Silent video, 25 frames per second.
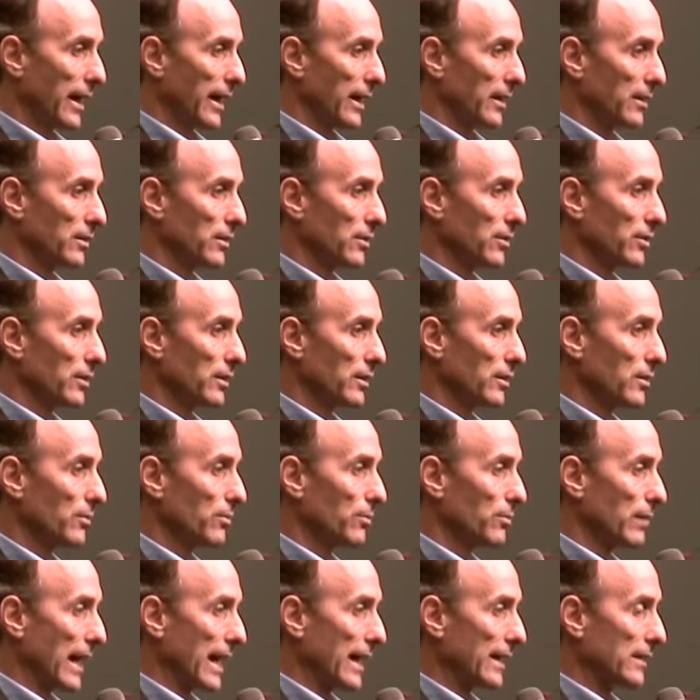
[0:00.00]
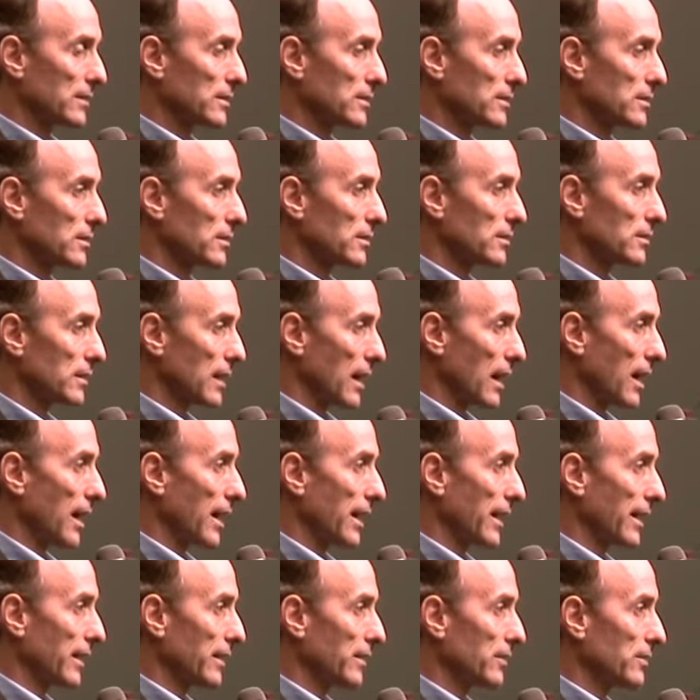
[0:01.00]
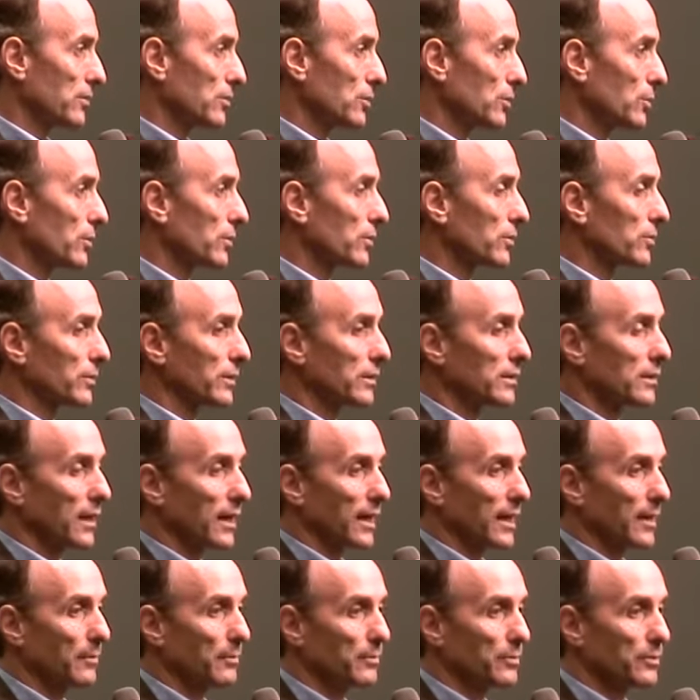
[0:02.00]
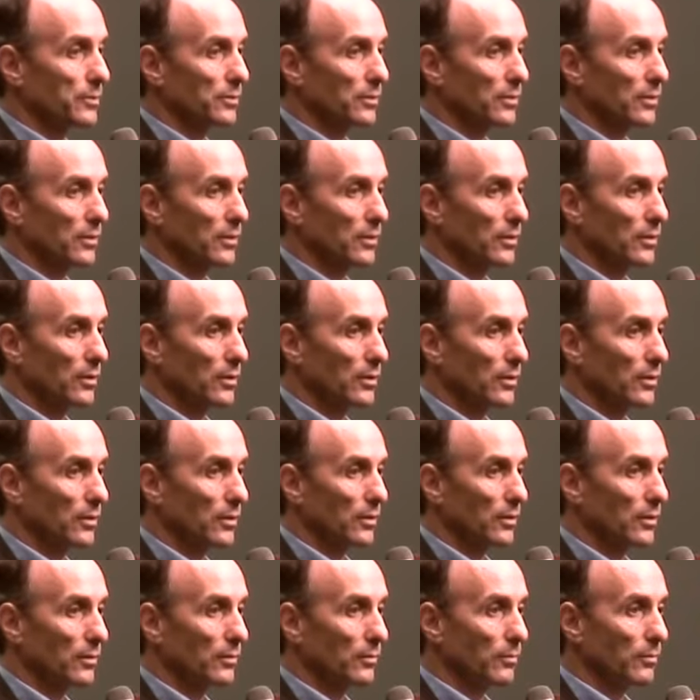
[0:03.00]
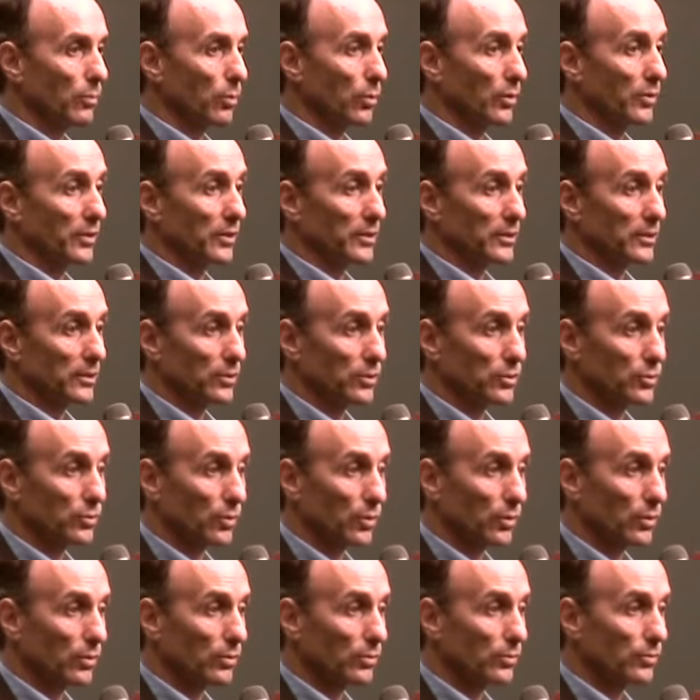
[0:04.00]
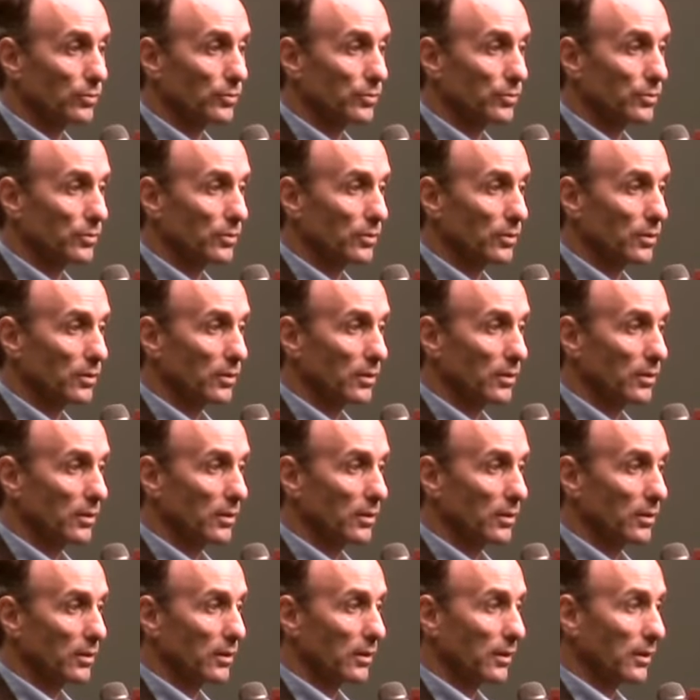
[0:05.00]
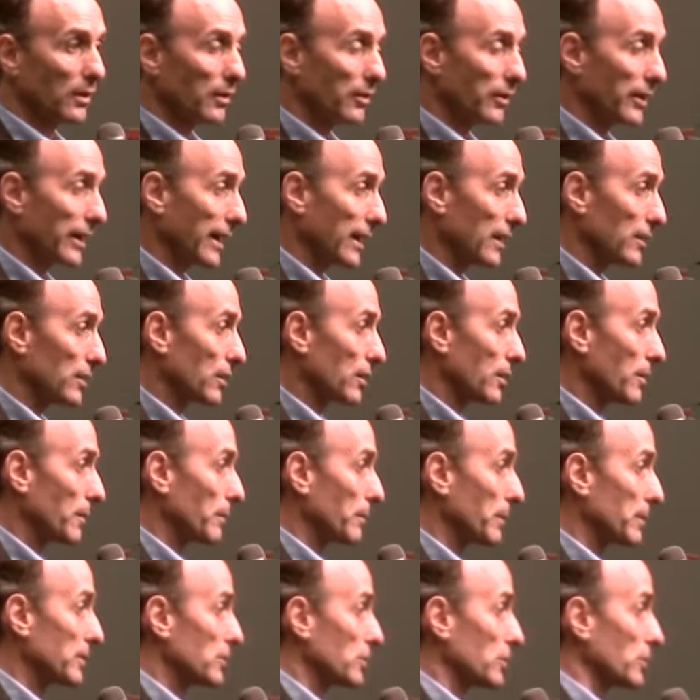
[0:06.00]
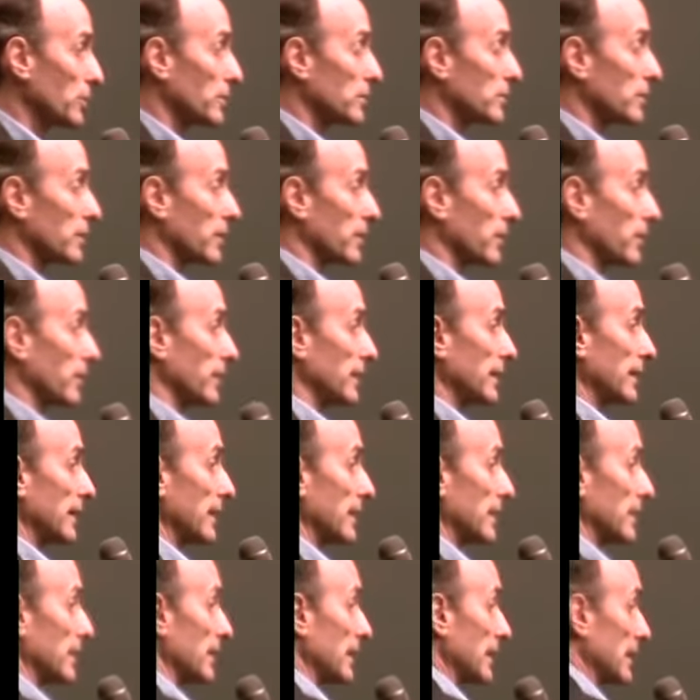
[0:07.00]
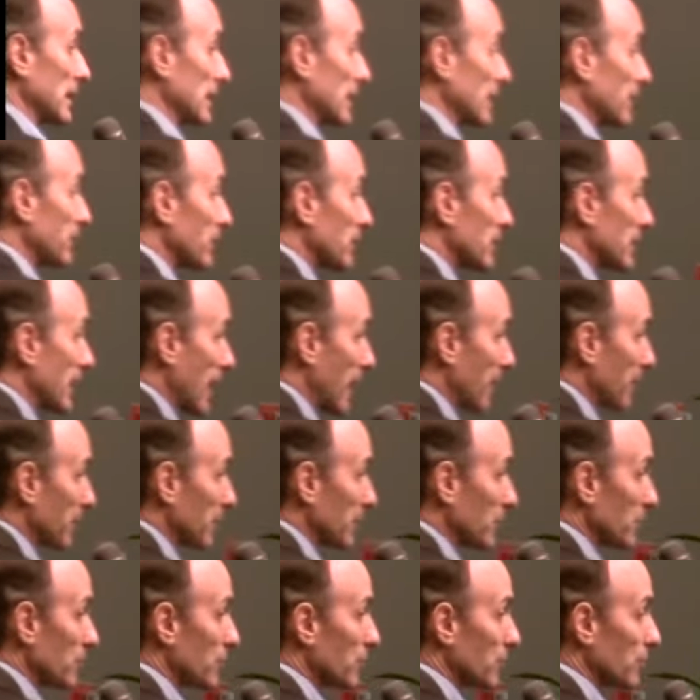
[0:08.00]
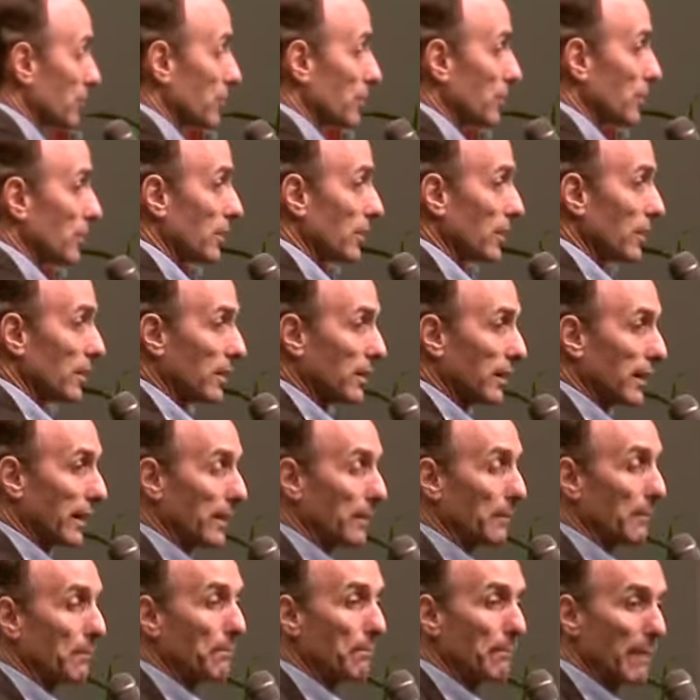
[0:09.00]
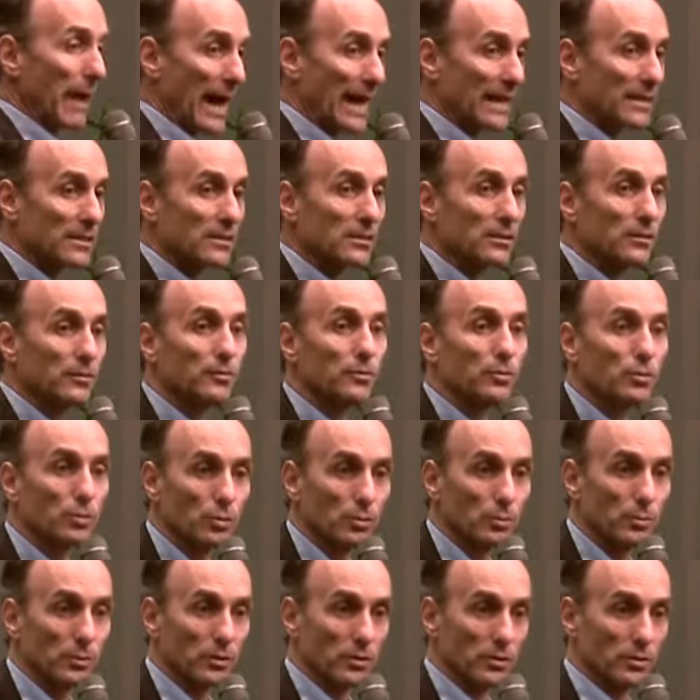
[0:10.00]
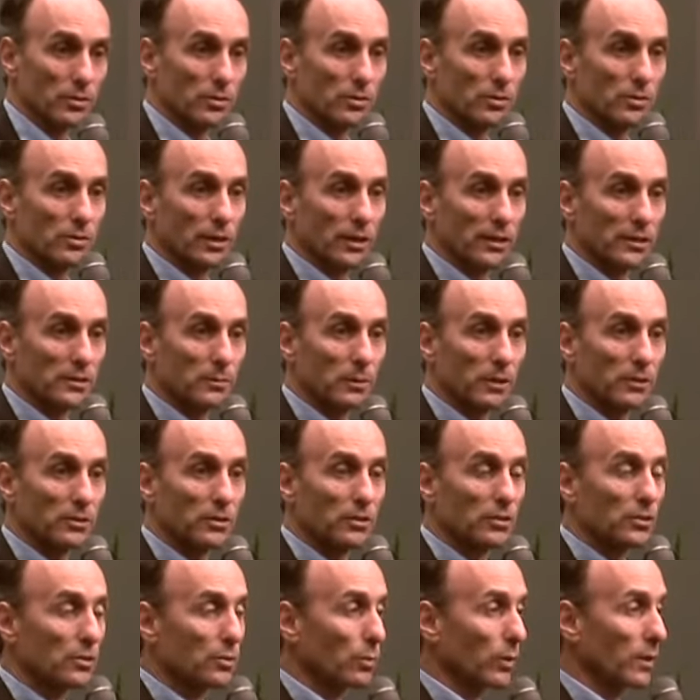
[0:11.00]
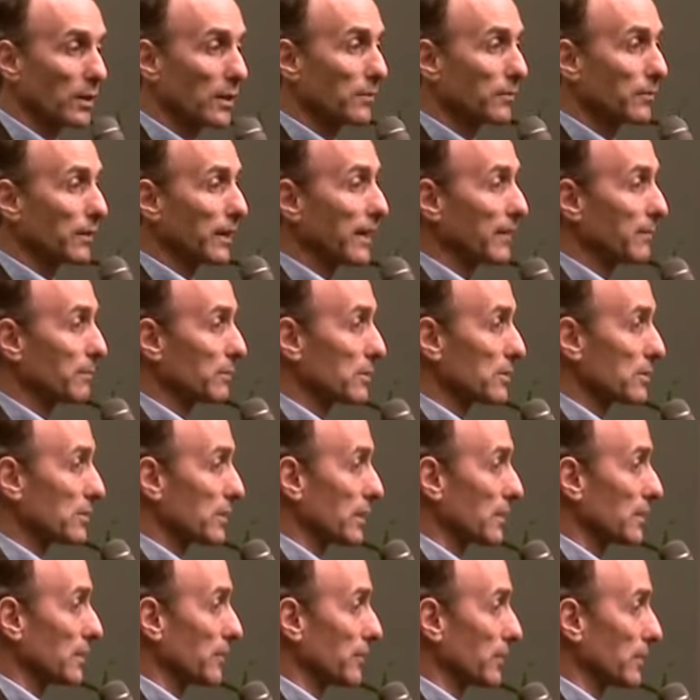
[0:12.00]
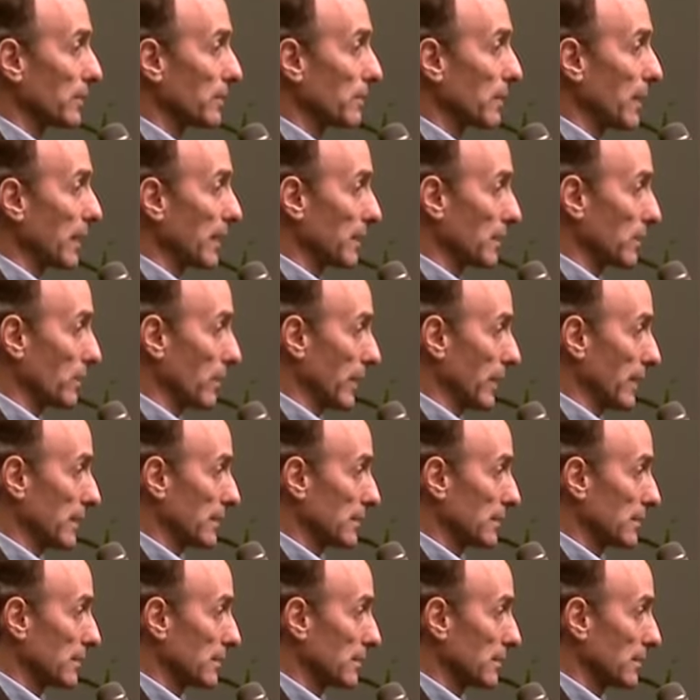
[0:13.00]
And the rats died two or three times more than controls. They had pituitary, kidney, and liver damage and massive tumors, as much as 25% of their body weight.